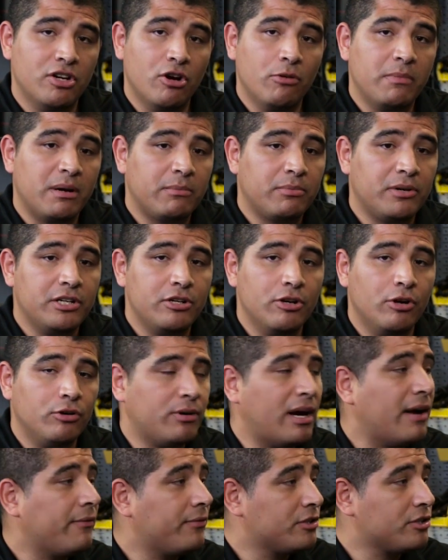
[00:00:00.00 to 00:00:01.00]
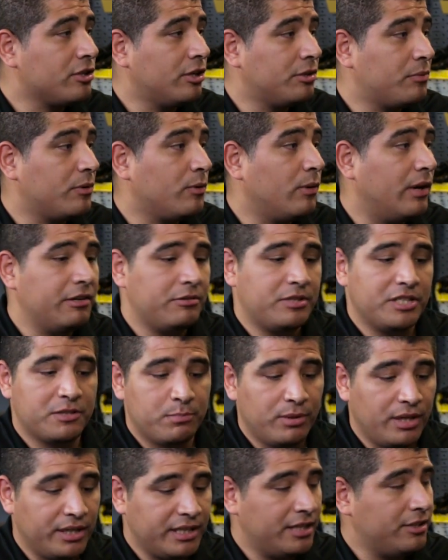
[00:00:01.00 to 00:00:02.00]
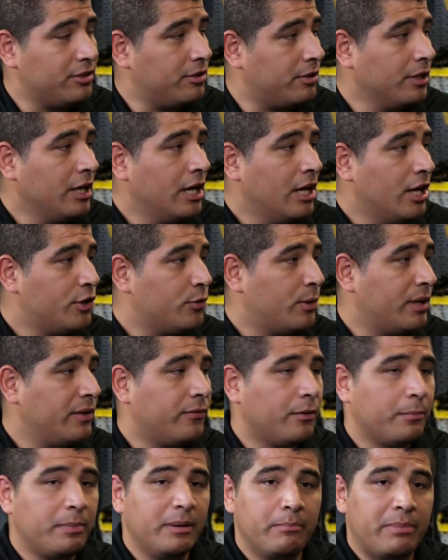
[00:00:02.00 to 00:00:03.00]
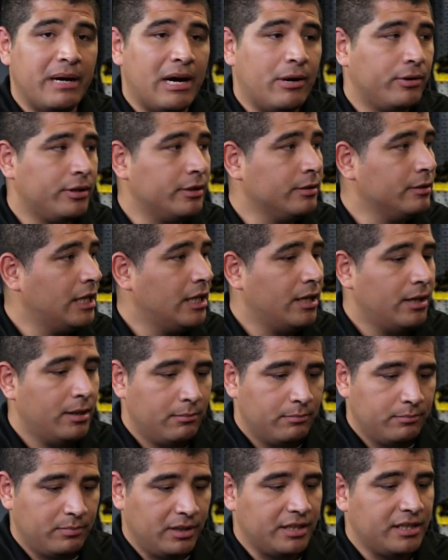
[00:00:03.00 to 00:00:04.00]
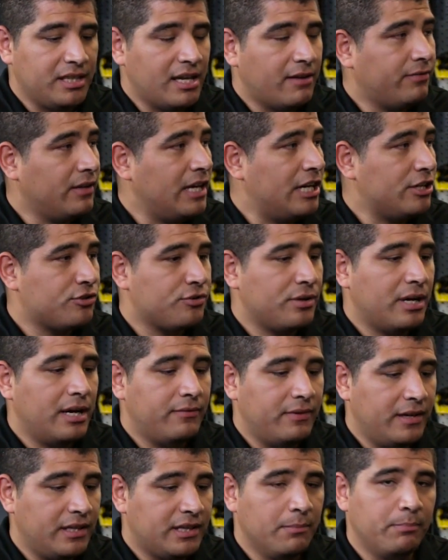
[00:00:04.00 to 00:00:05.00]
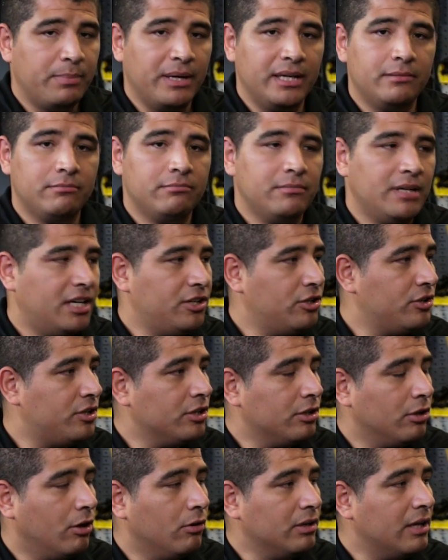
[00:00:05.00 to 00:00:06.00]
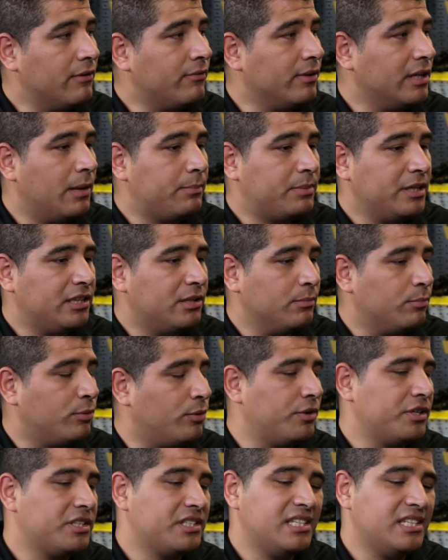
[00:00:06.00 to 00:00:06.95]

no memory, no graphics card required. Just plug in your 24-pin power, plug in that flash drive, hit the button, and you can low level update the board.